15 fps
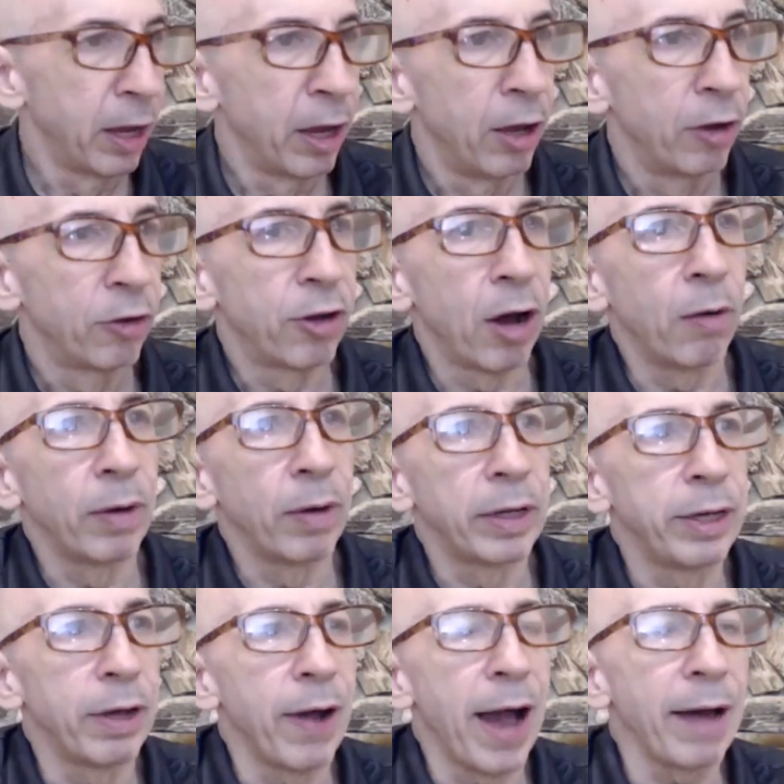So
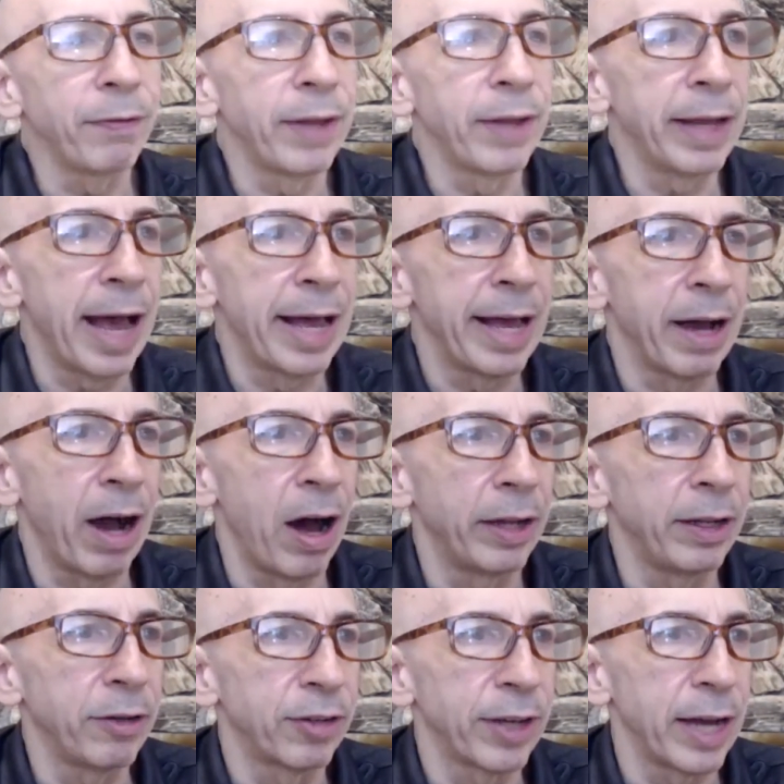you have to,
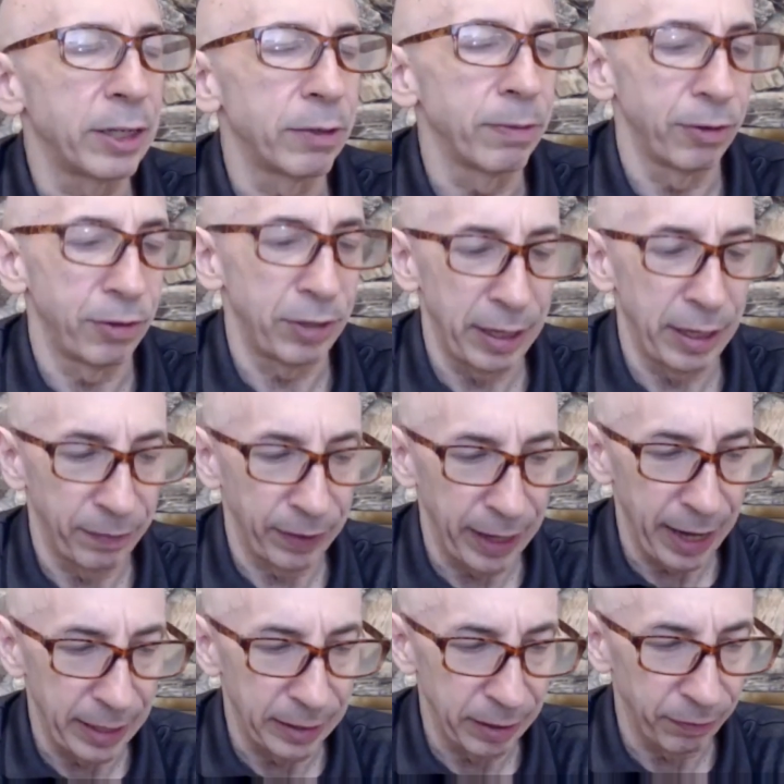on the Schedule C of the
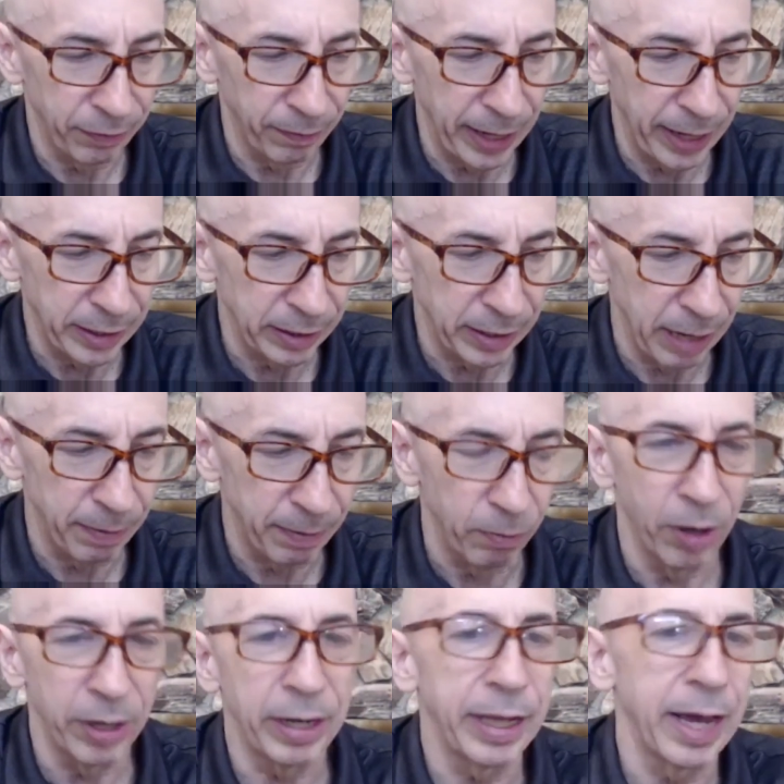case information statement,
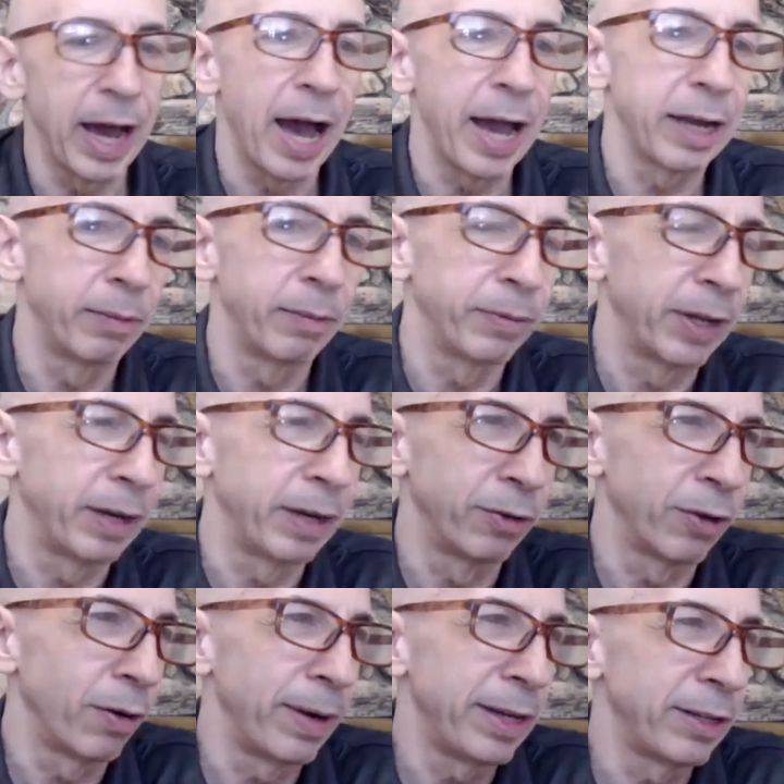one of the items, and it was
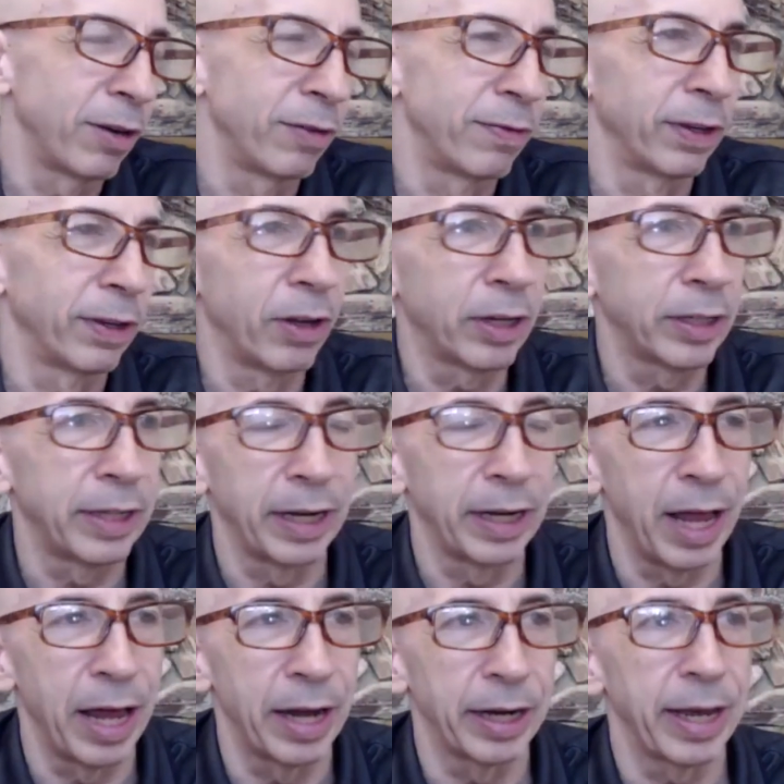always overlooked in a
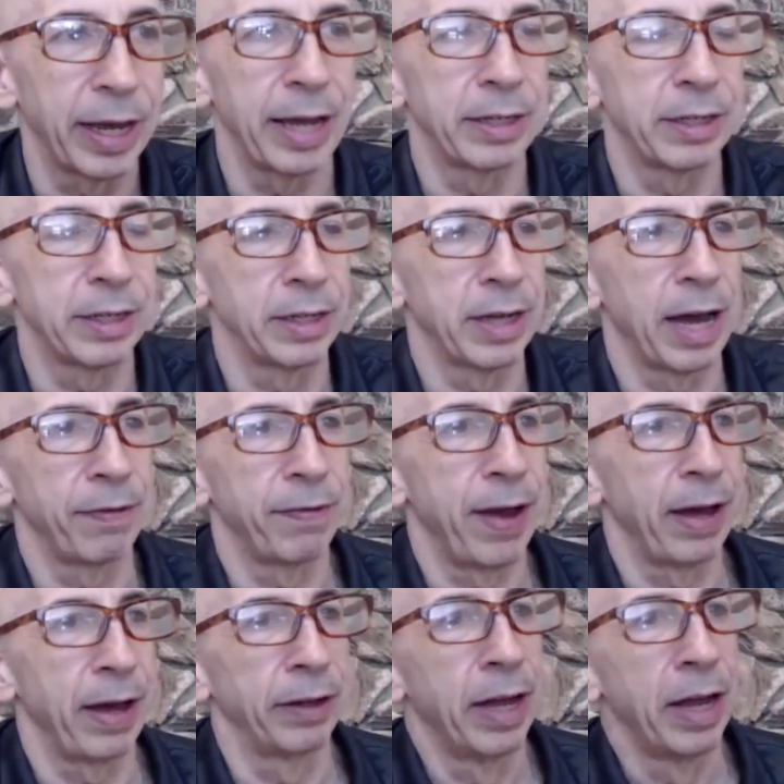lot of cases, I
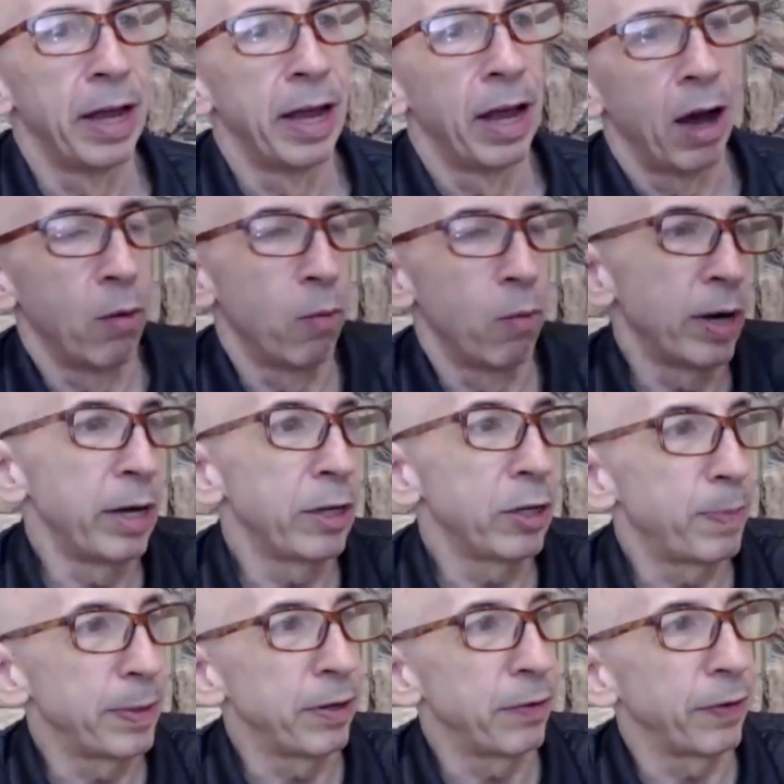found, one of the
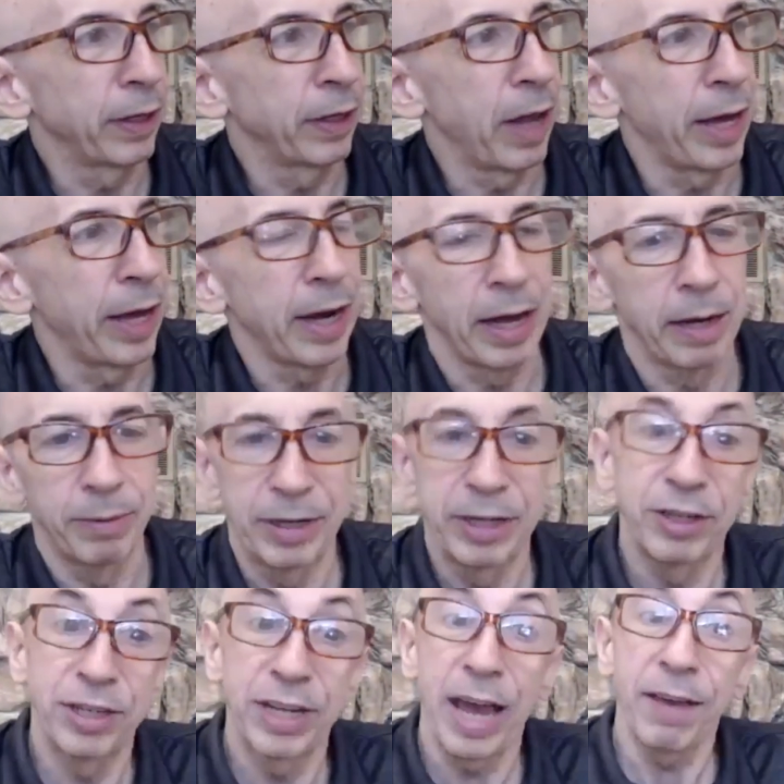specific line items
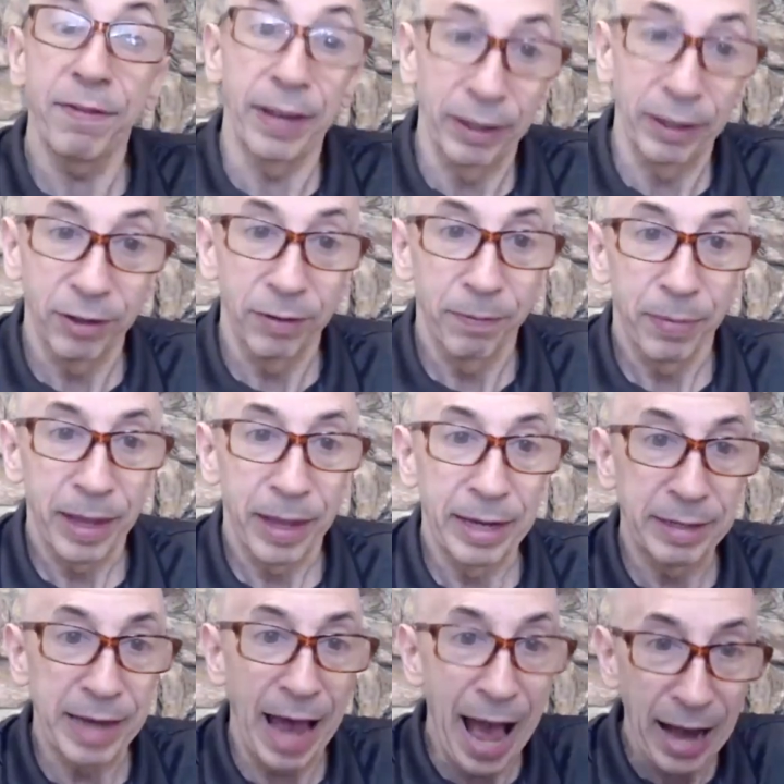is savings.
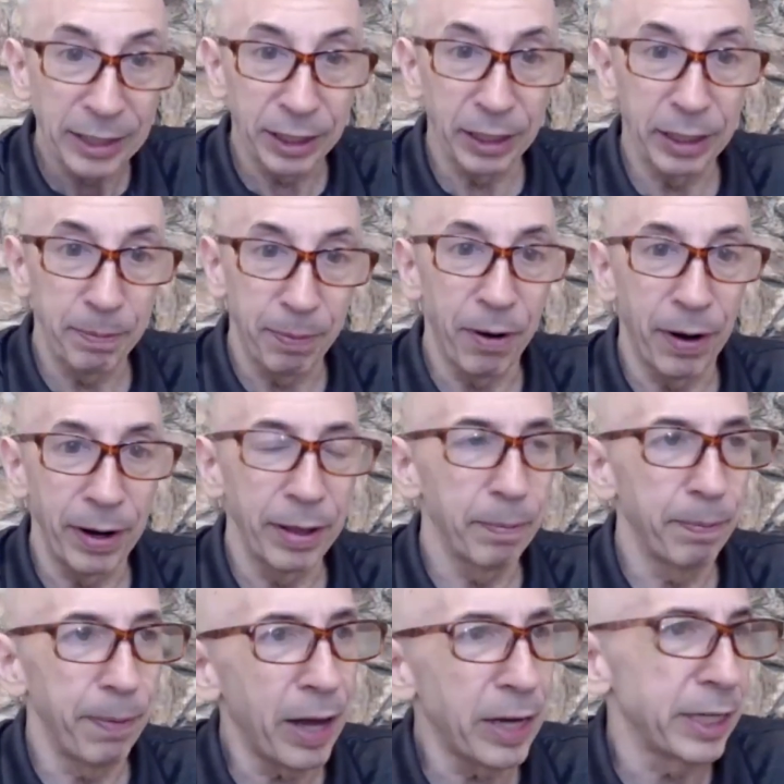It's actually part of the
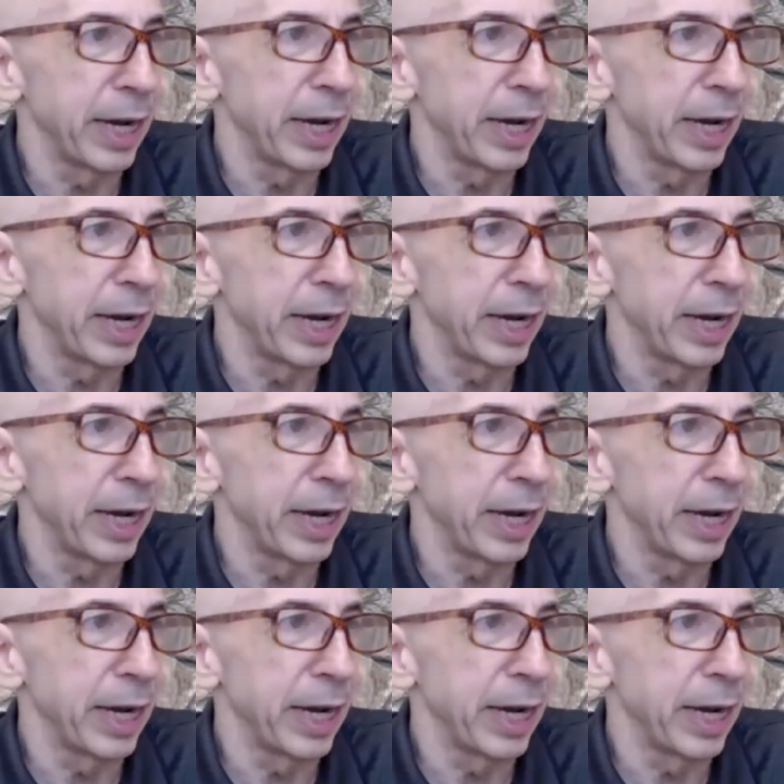budget.